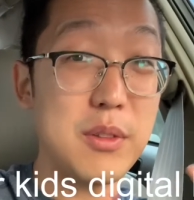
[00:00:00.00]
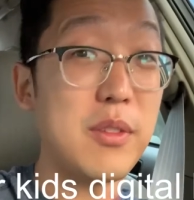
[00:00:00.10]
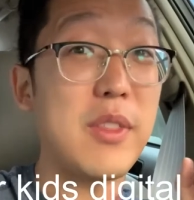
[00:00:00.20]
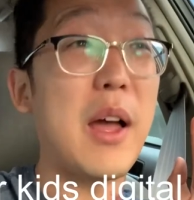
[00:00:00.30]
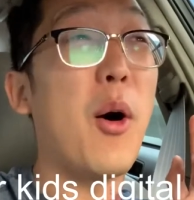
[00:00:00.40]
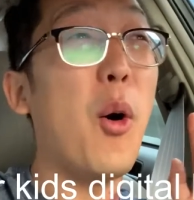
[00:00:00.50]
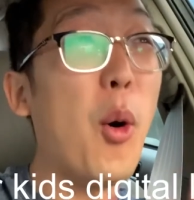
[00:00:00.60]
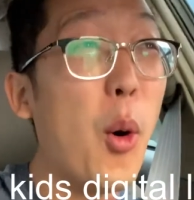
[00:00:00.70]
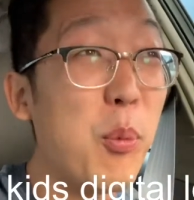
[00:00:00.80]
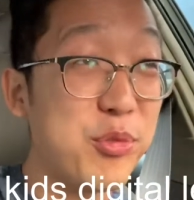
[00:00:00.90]
that
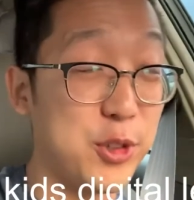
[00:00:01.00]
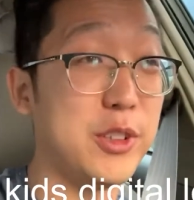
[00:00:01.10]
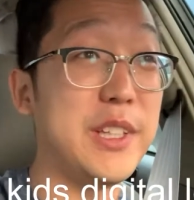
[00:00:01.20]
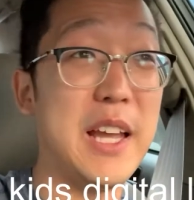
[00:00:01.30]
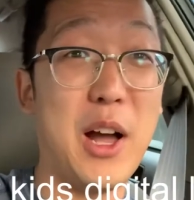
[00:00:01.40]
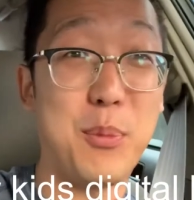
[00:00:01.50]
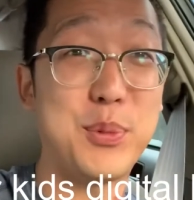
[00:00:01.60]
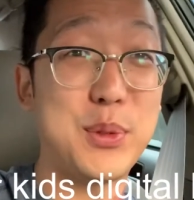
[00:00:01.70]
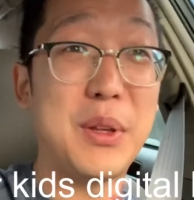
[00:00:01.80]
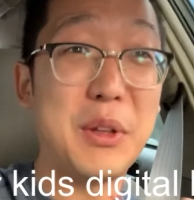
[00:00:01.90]
hopefully
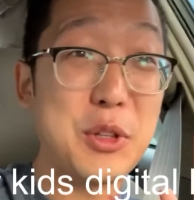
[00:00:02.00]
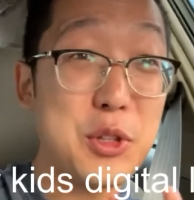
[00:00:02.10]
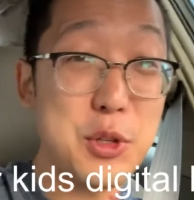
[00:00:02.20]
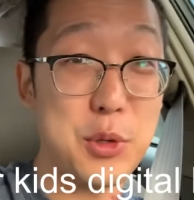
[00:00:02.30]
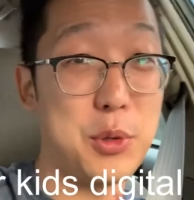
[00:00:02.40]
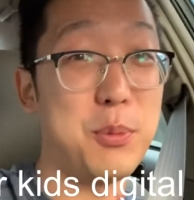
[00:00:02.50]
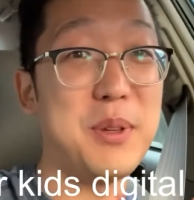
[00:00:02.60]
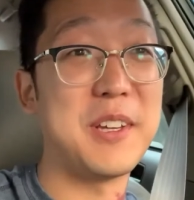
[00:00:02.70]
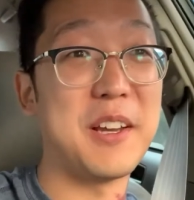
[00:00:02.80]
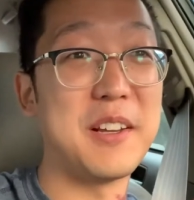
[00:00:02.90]
helps you,
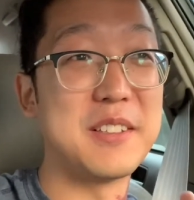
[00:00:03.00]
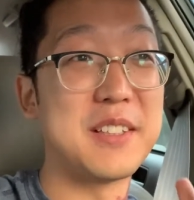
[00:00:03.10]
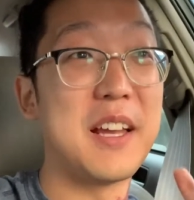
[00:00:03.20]
because,